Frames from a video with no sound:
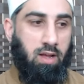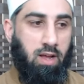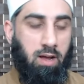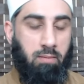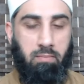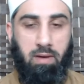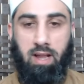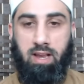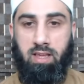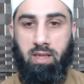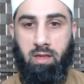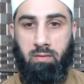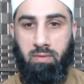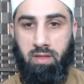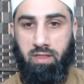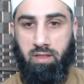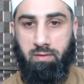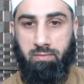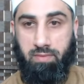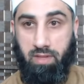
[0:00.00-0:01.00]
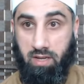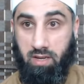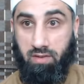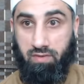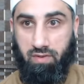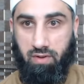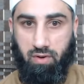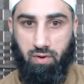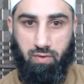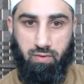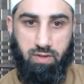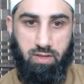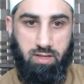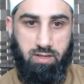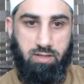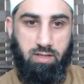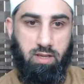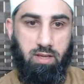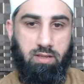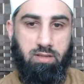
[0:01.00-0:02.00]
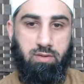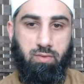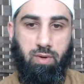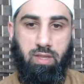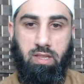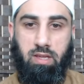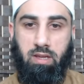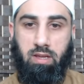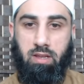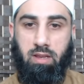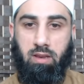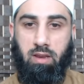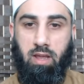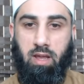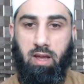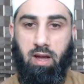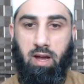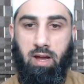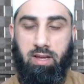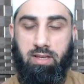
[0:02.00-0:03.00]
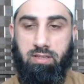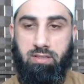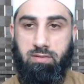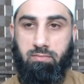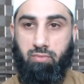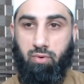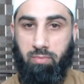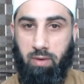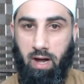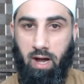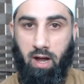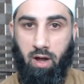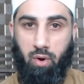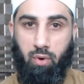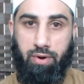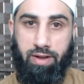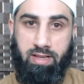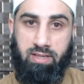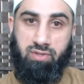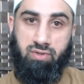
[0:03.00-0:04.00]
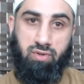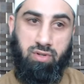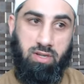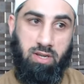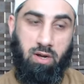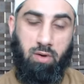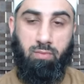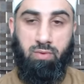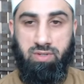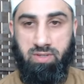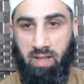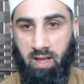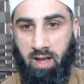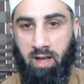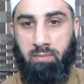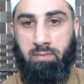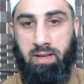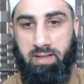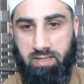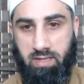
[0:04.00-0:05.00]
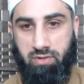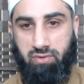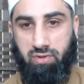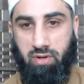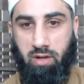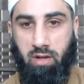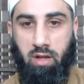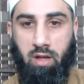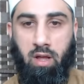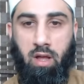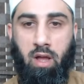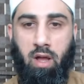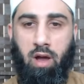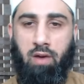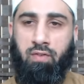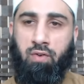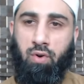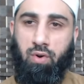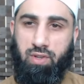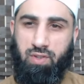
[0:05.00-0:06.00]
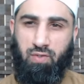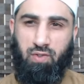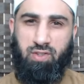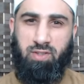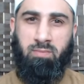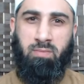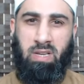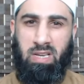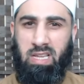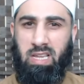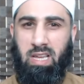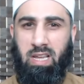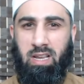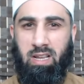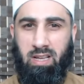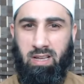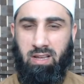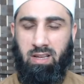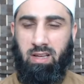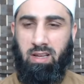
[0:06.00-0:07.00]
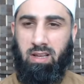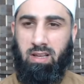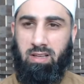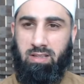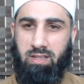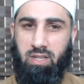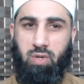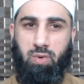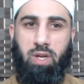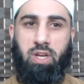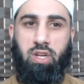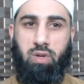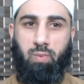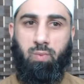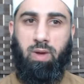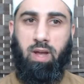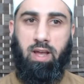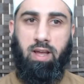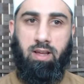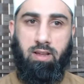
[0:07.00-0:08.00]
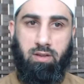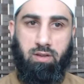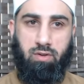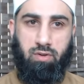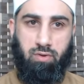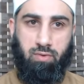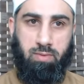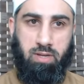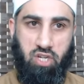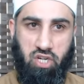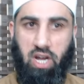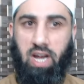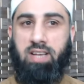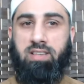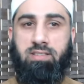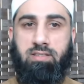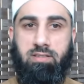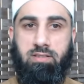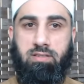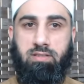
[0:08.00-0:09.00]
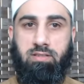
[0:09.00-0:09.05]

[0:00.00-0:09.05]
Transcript: Maliki Madhab, they differed over these things, whether nikah is mubah or is sunnah or mustahab, etc. Of course, for somebody in a situation where to be chaste,